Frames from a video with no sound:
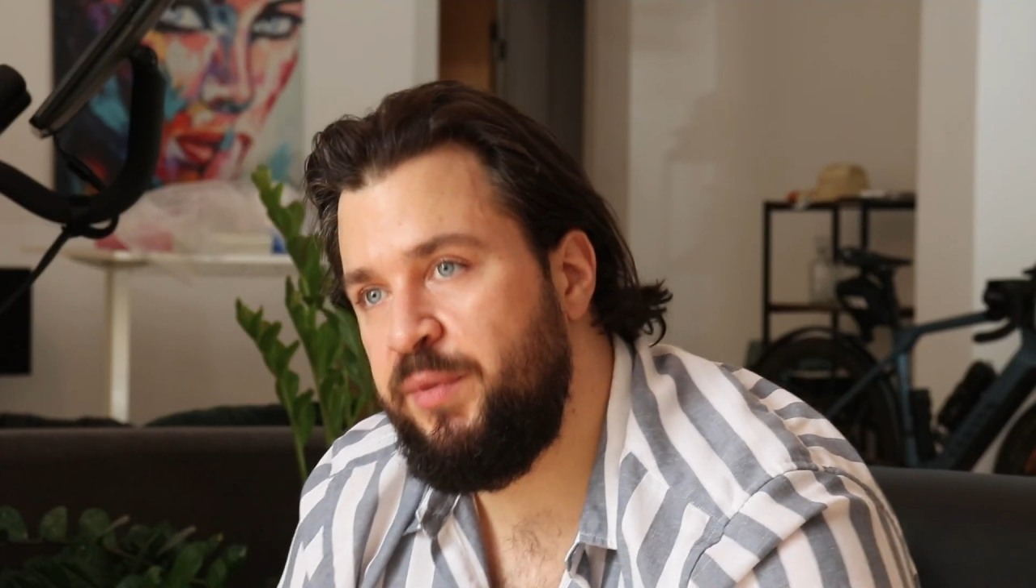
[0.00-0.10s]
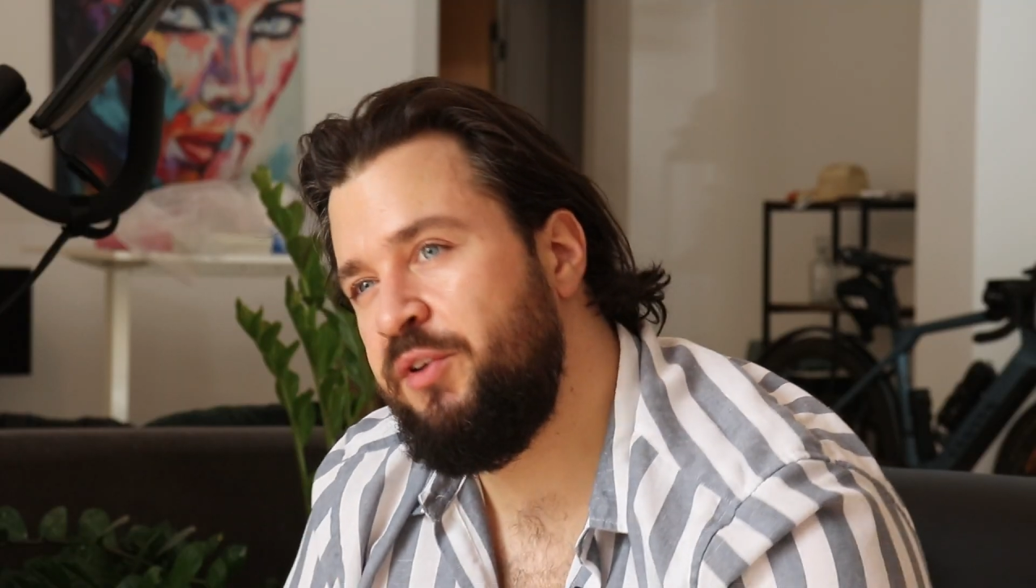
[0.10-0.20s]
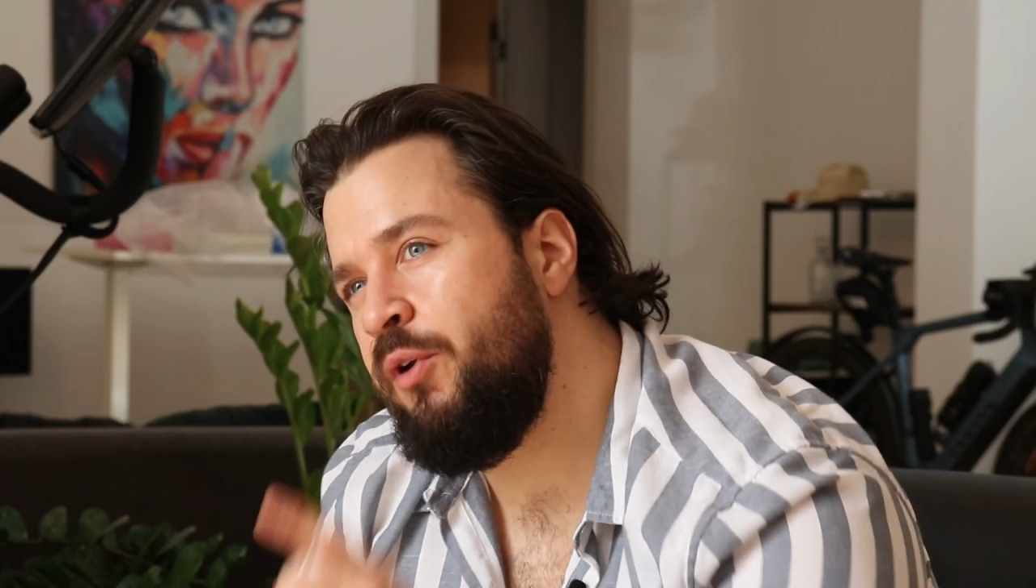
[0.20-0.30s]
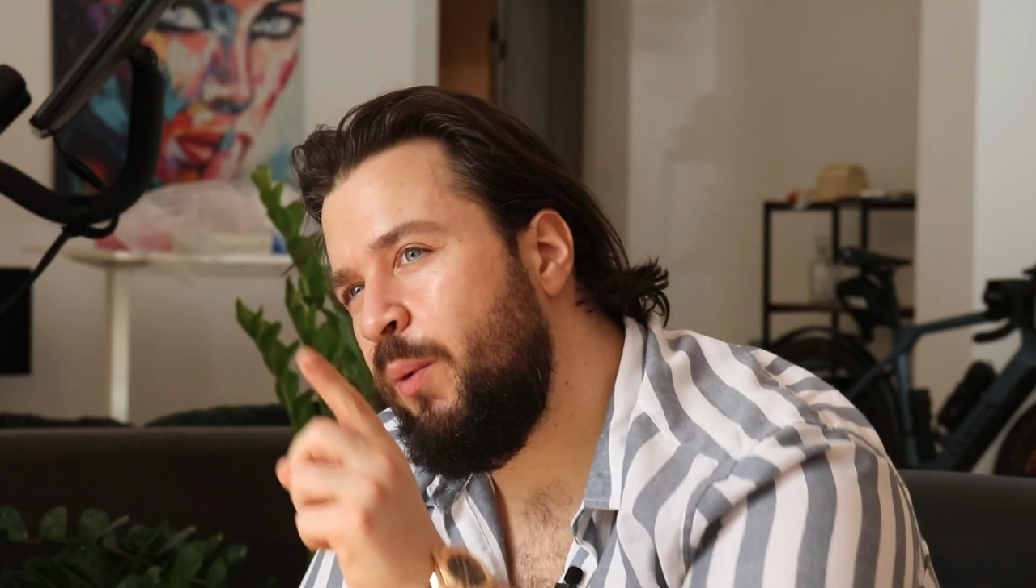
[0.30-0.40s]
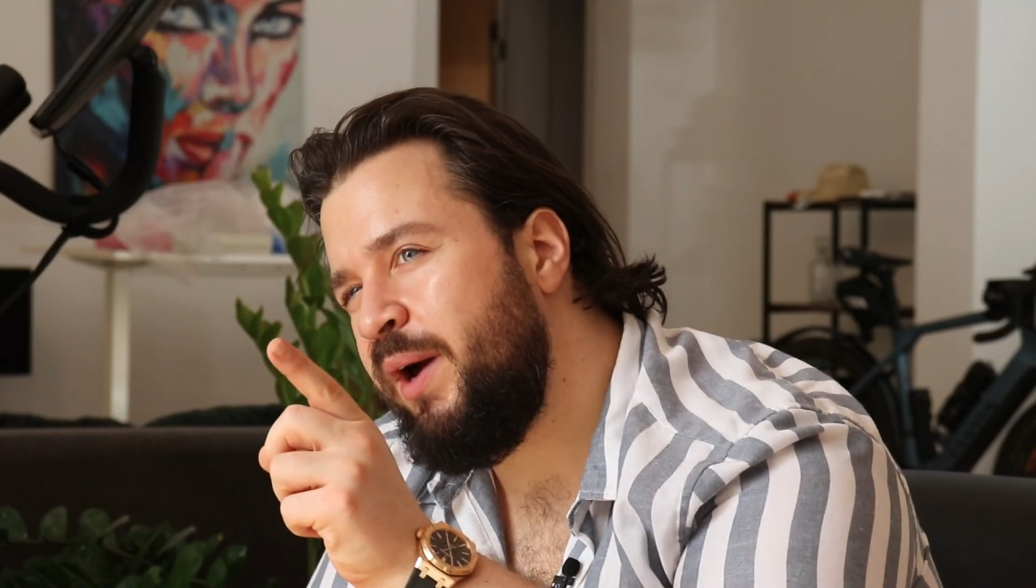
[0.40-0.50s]
But
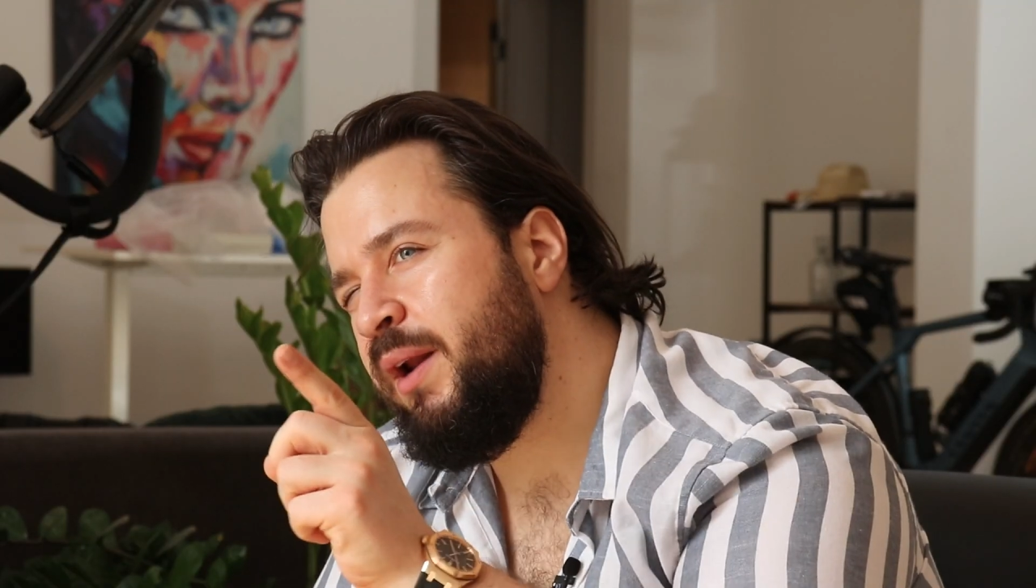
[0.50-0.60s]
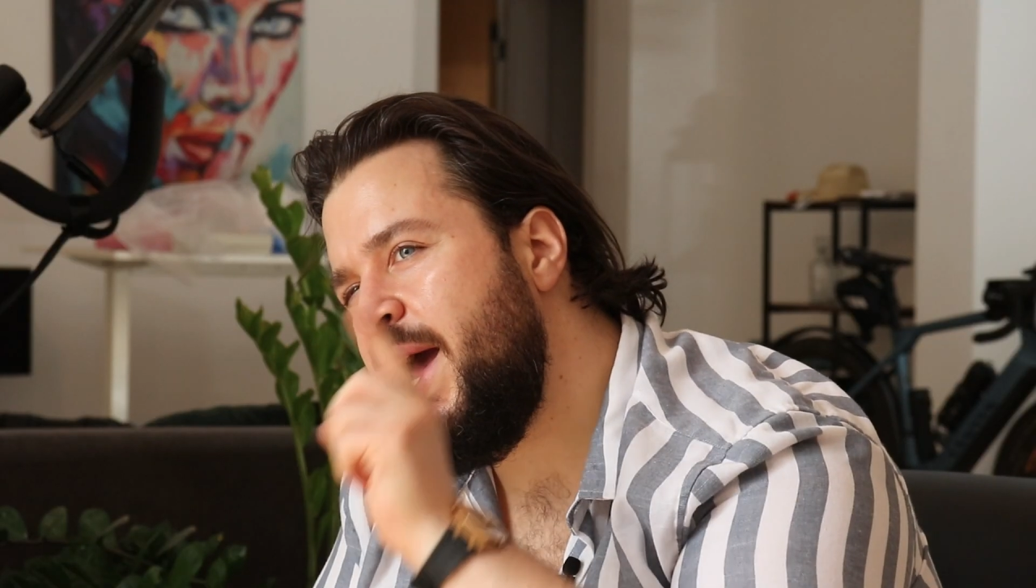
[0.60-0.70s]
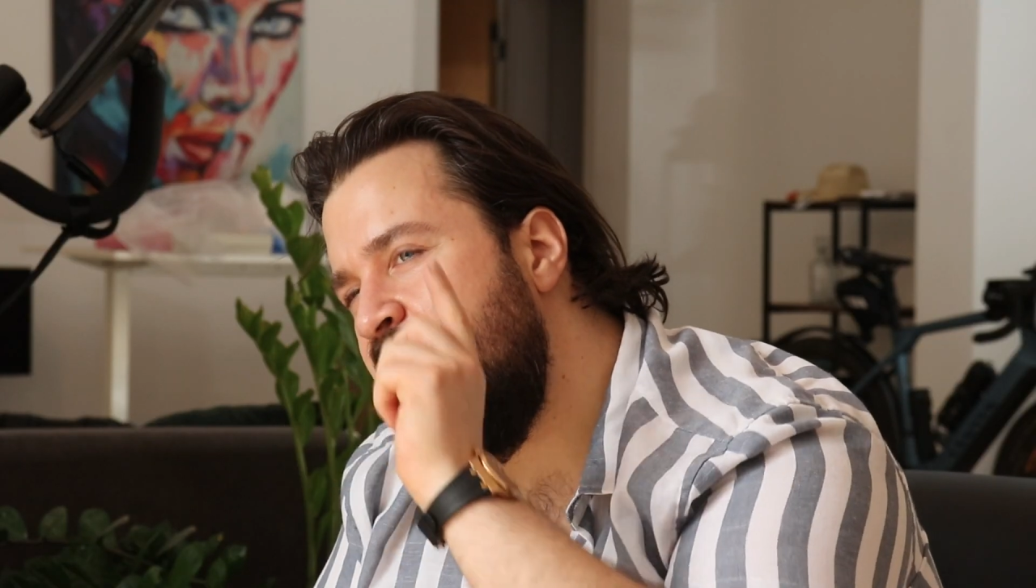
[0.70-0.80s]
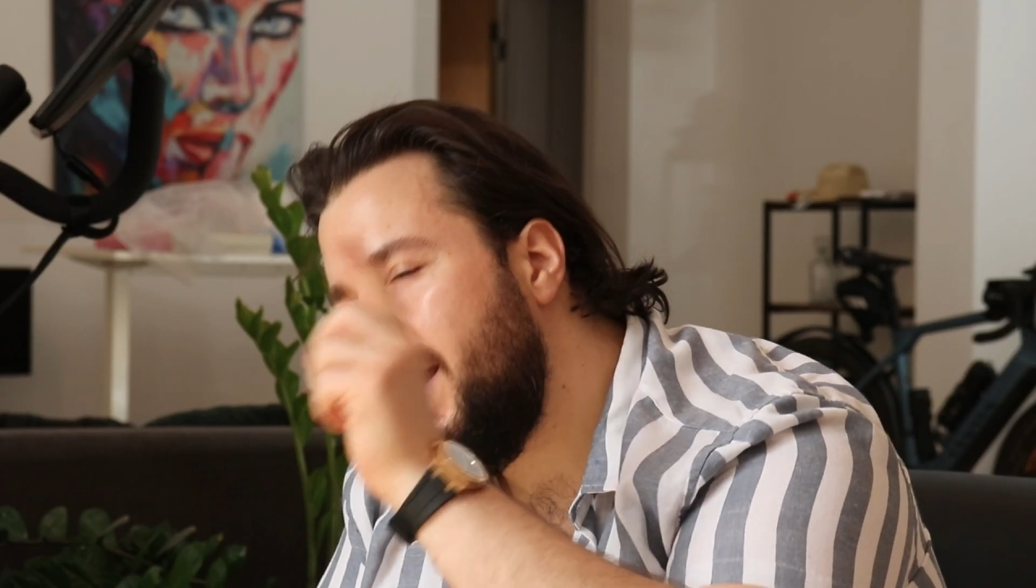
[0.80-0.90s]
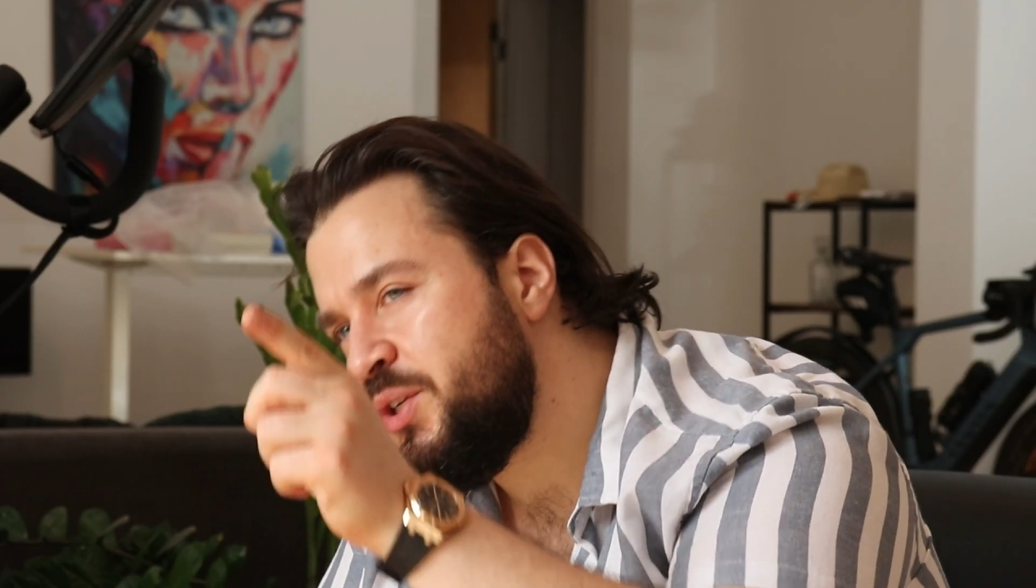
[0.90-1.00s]
you know what?
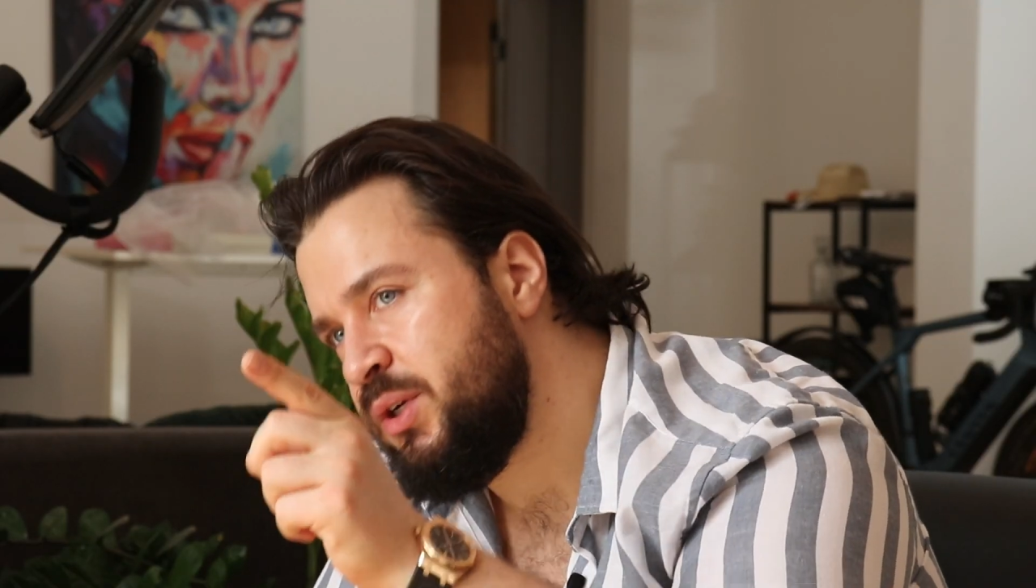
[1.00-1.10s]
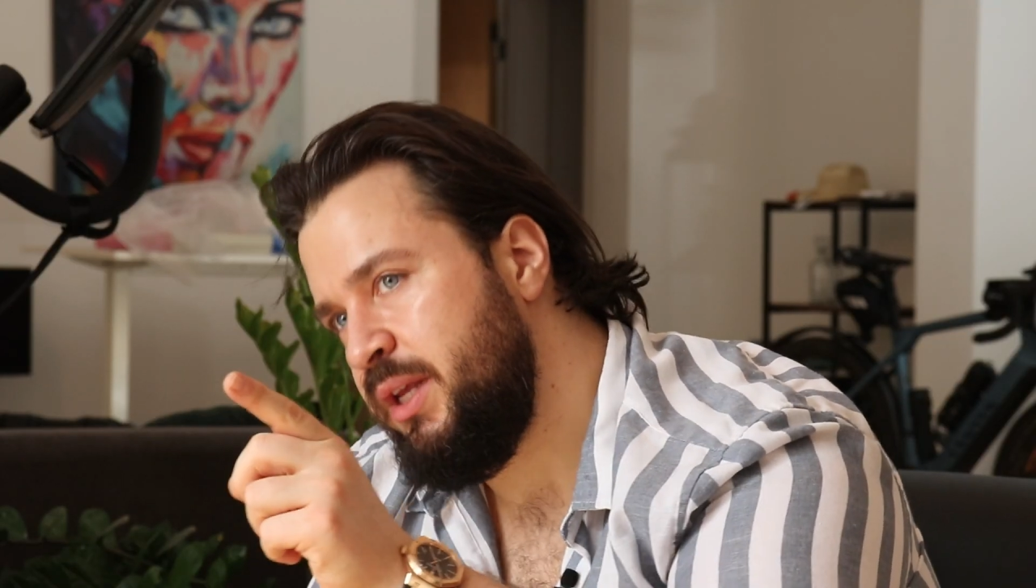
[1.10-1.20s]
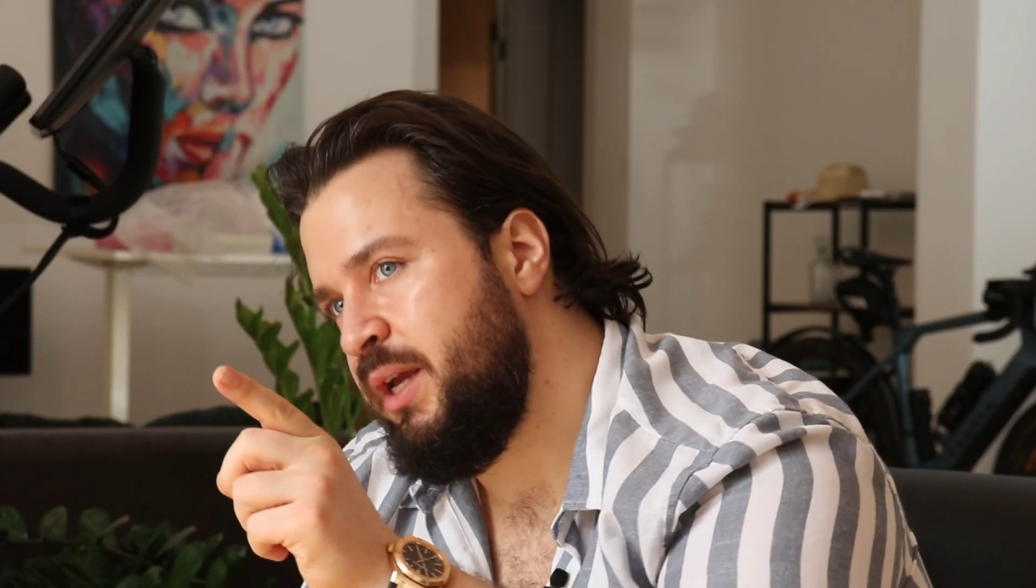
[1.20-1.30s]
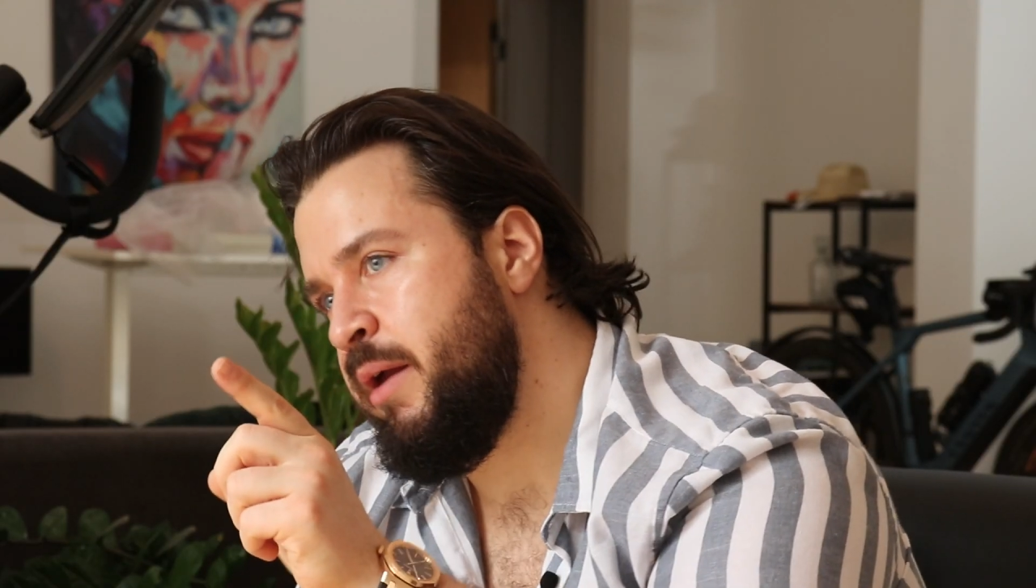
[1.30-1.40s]
Actually,